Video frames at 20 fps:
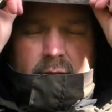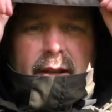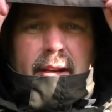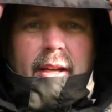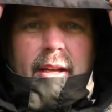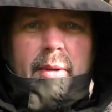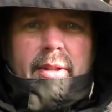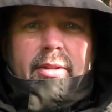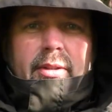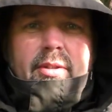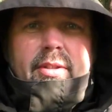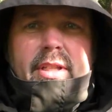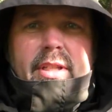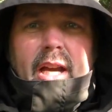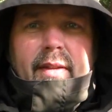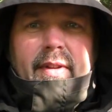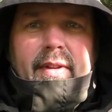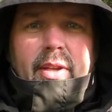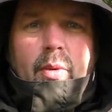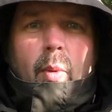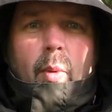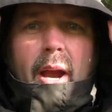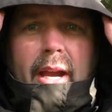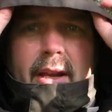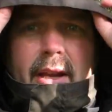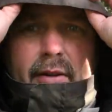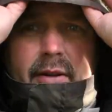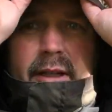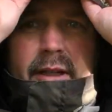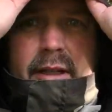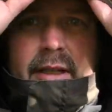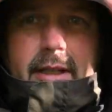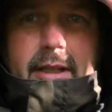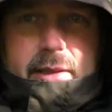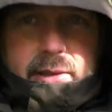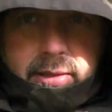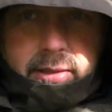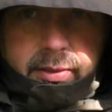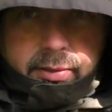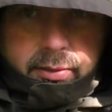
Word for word: Now it doesn't have any wire in here,